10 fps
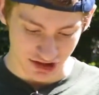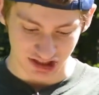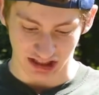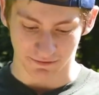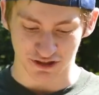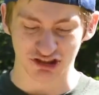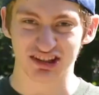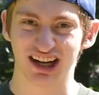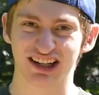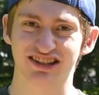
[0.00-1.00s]
You're just going to have 2
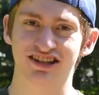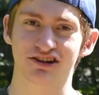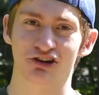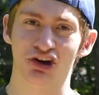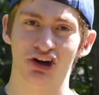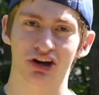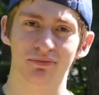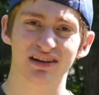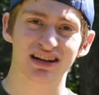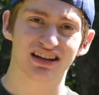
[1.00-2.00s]
dots in your arm,